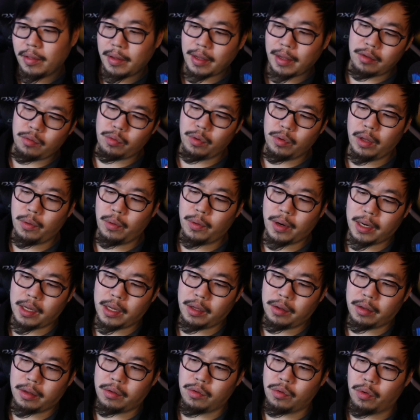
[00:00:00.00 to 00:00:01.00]
That's really what I
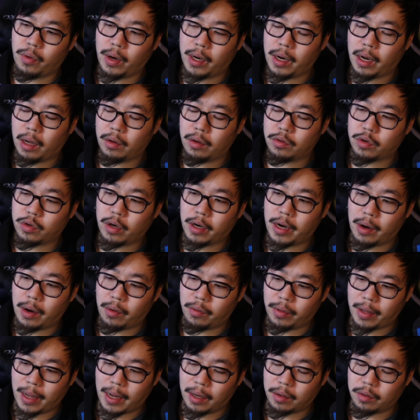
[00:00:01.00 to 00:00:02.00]
need to do right now, draw an
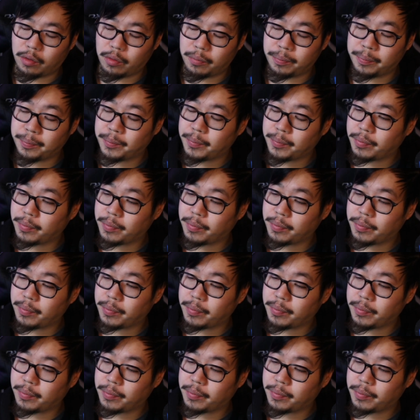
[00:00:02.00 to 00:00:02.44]
Aerodactyl.